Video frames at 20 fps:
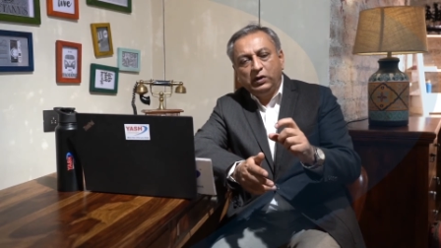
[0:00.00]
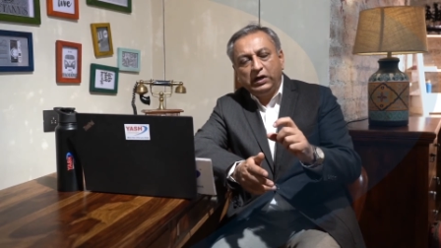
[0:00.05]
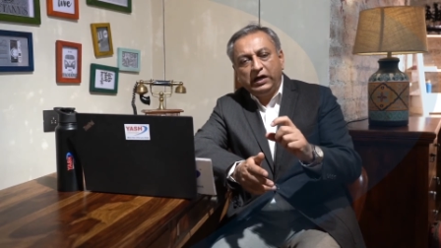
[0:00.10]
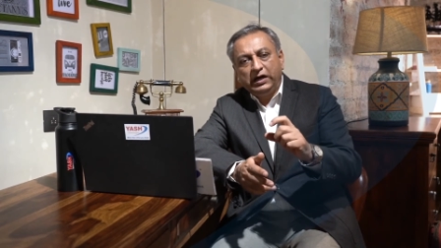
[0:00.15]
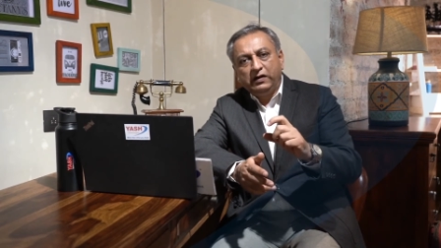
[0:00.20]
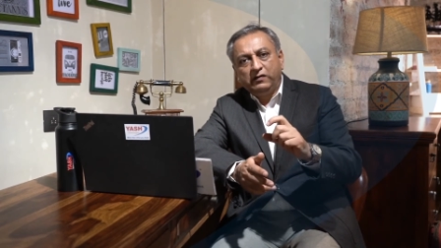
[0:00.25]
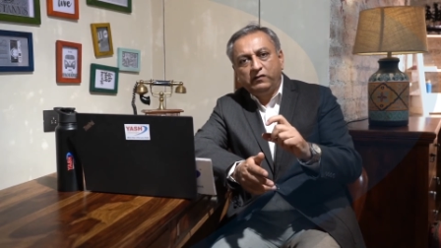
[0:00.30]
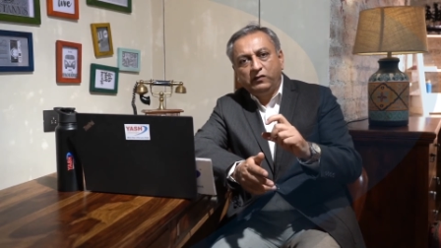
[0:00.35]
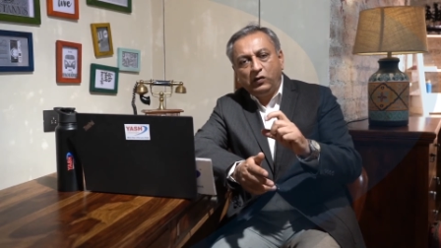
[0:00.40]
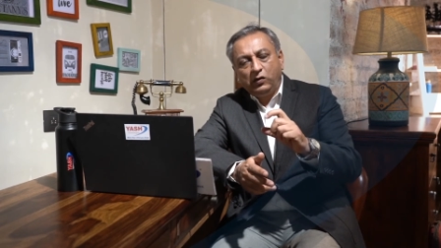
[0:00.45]

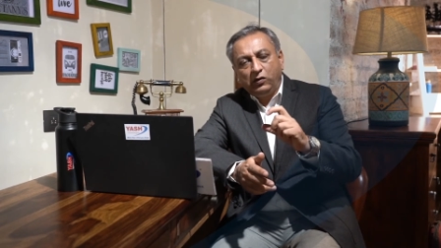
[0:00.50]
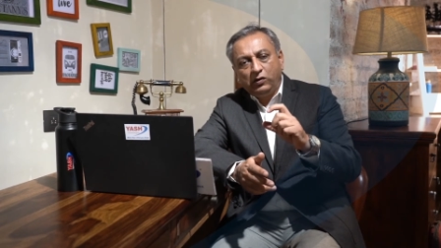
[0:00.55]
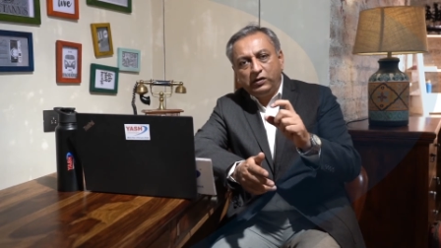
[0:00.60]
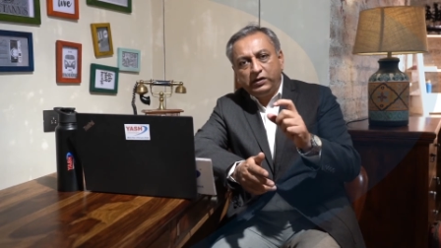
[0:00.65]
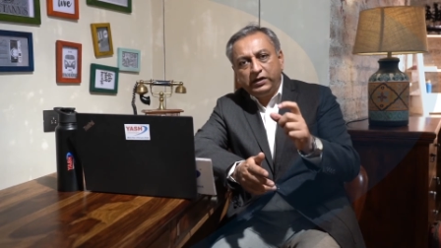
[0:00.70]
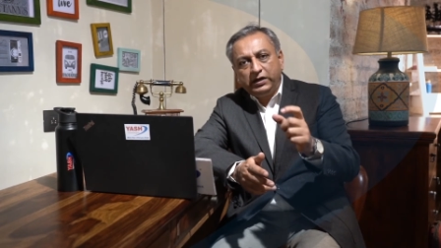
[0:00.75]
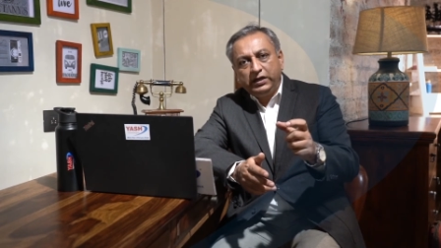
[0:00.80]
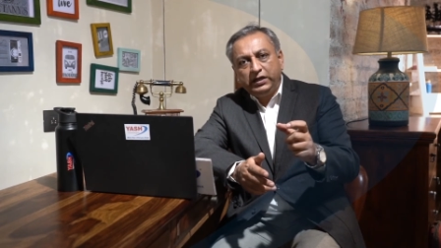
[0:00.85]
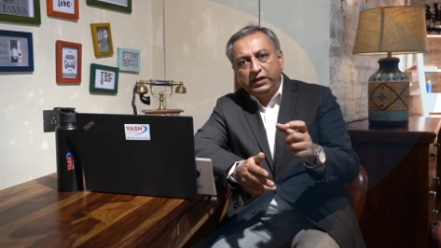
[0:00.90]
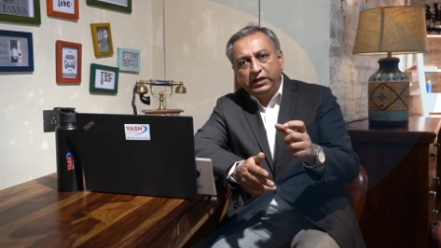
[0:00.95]
have
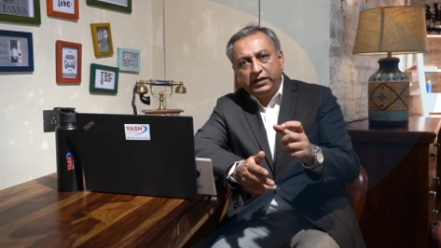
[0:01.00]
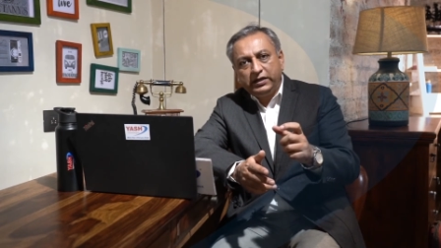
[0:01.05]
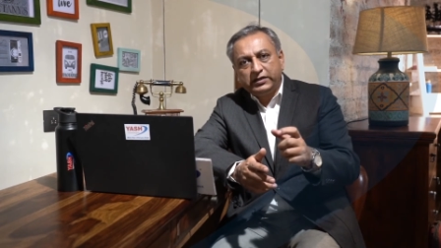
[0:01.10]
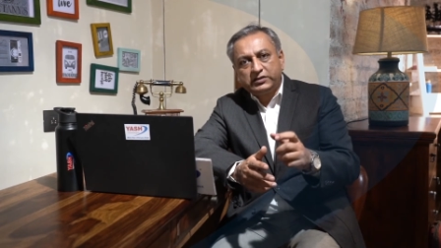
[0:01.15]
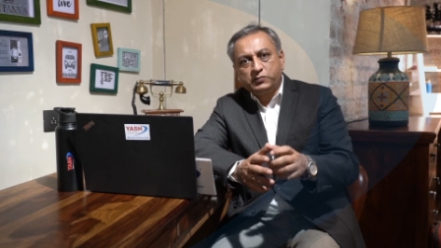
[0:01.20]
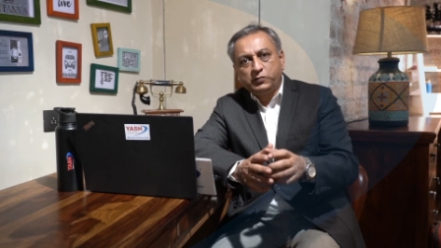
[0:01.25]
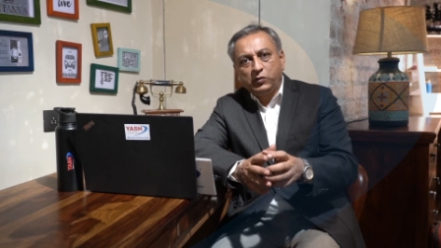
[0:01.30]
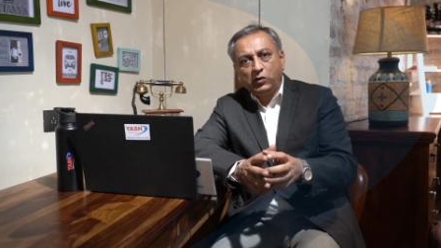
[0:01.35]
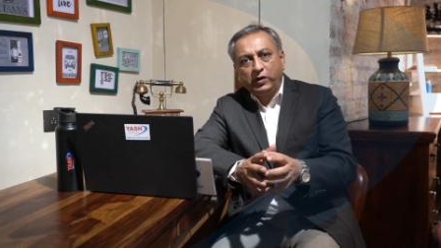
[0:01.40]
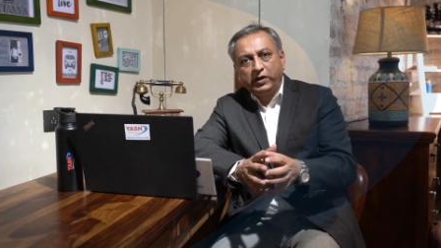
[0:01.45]
already
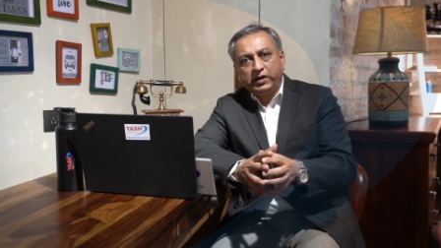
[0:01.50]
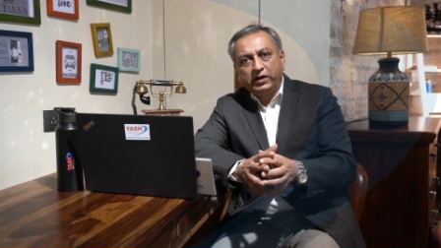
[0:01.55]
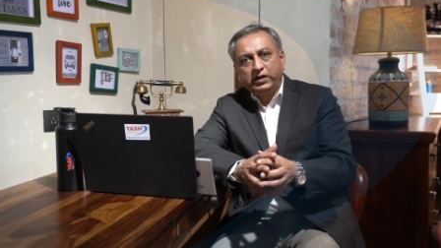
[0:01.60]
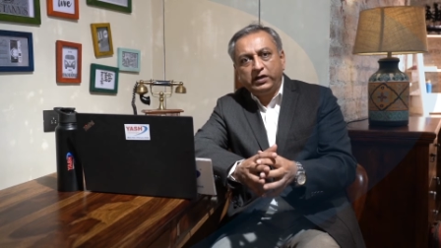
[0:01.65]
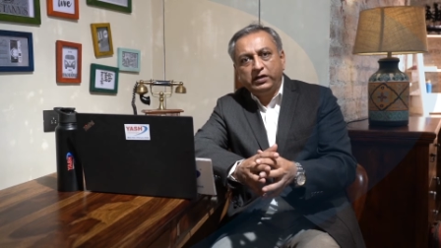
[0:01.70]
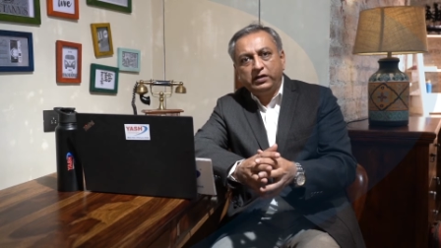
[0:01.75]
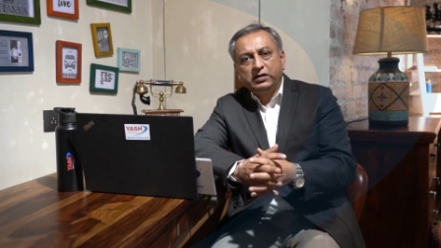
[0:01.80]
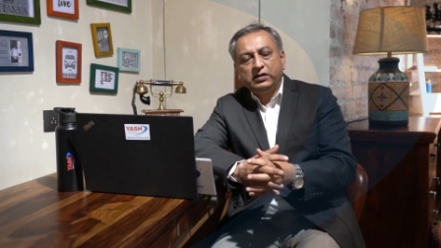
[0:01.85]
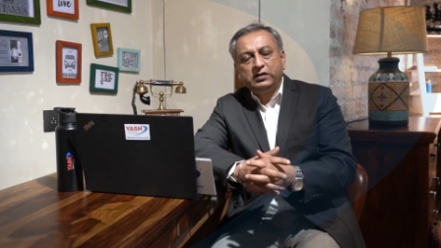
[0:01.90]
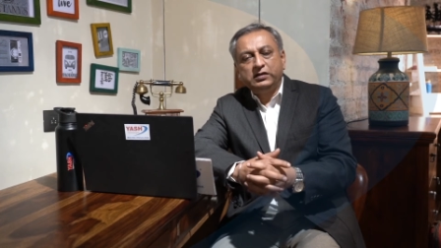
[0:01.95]

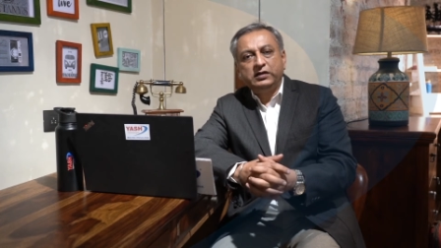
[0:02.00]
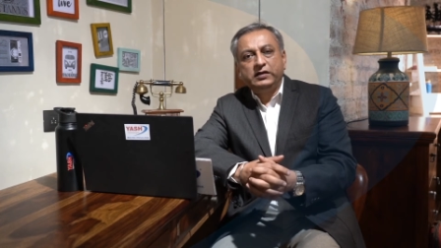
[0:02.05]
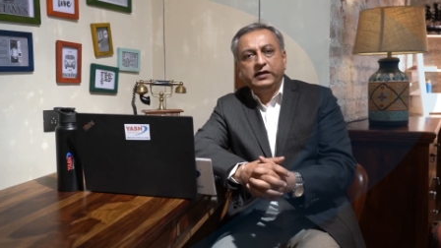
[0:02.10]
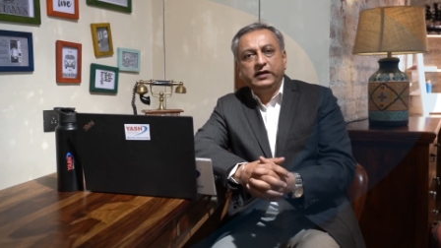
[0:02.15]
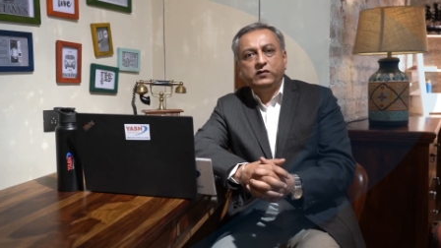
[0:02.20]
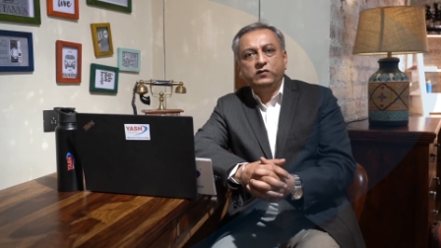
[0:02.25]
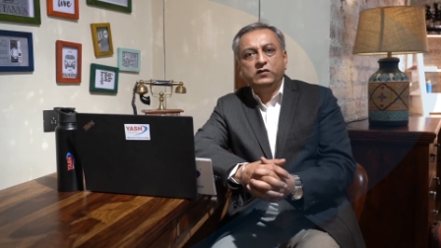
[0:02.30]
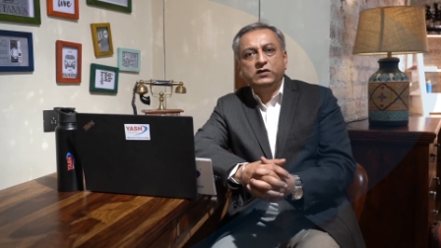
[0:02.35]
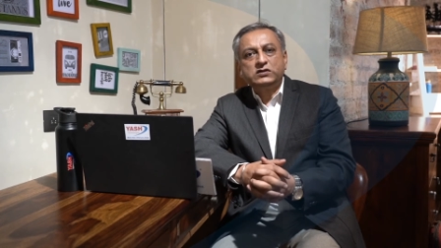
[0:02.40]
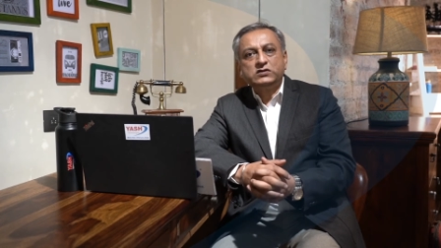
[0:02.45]
exploited the
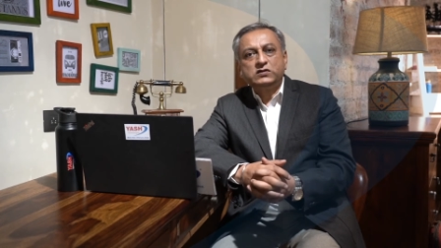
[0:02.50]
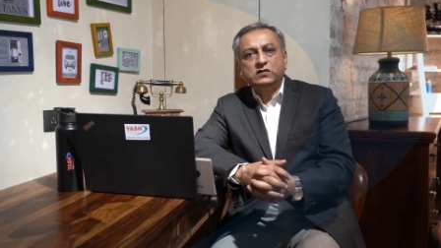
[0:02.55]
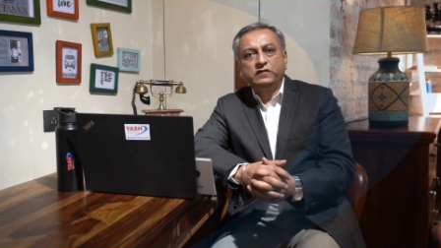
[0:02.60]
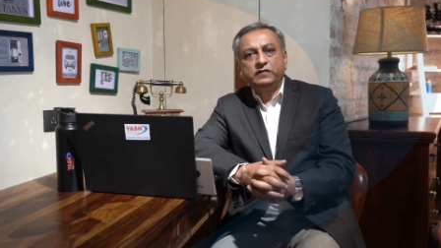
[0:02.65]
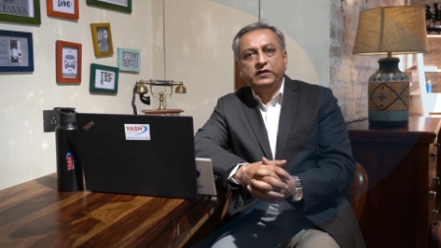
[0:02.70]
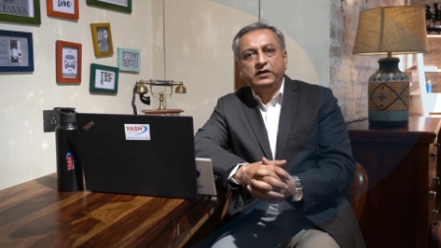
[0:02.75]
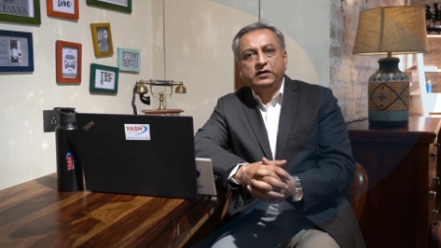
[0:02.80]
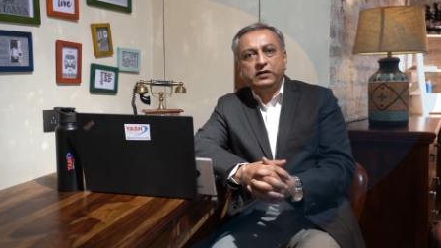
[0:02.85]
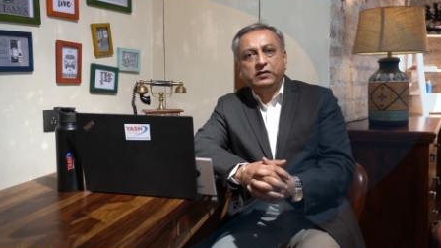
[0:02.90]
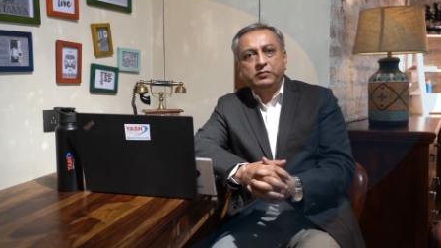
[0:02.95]
networks of
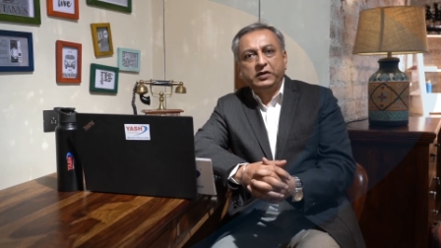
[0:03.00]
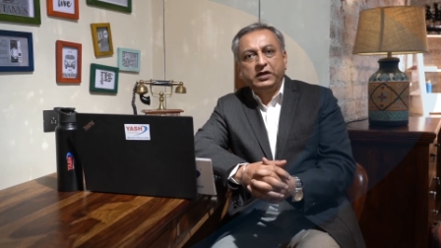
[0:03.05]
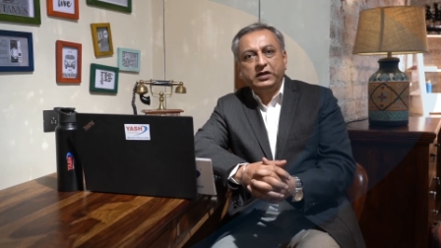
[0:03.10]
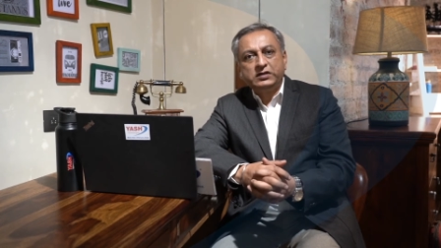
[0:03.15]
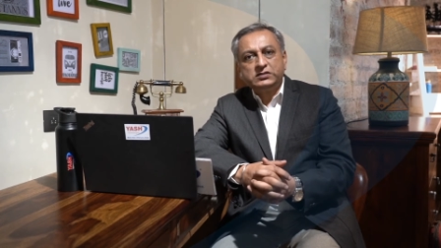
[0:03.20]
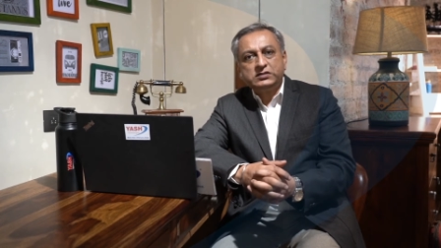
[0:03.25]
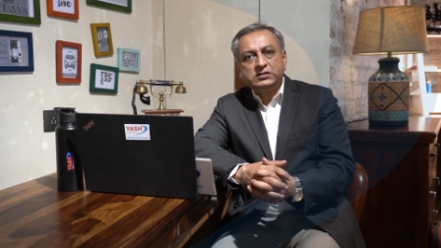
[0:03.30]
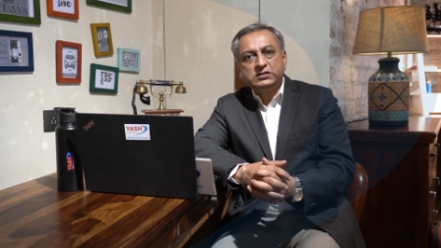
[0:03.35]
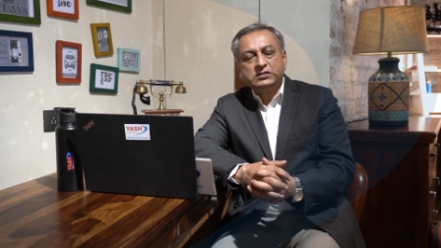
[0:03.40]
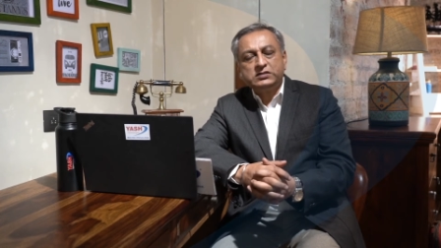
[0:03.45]

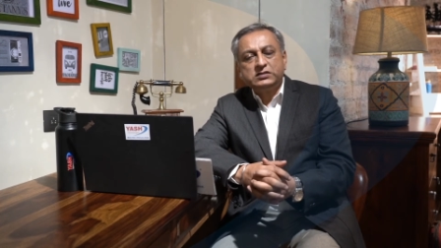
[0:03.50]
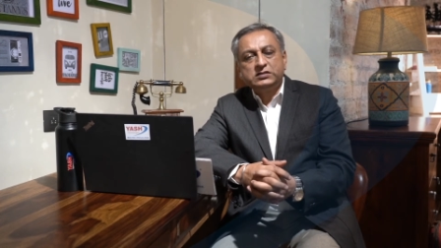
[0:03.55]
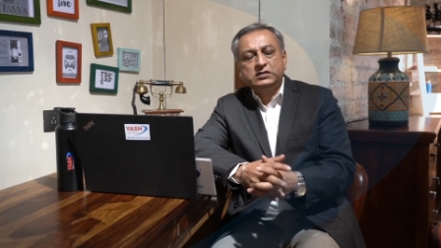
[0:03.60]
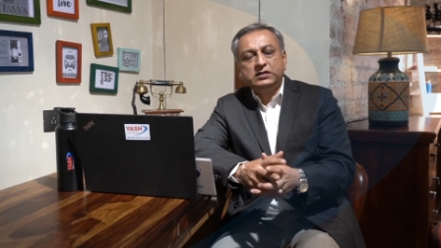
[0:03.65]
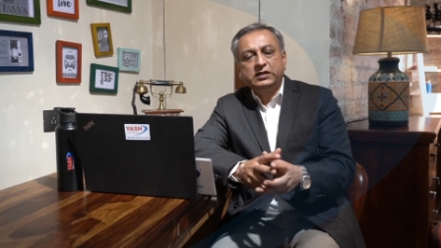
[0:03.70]
enterprises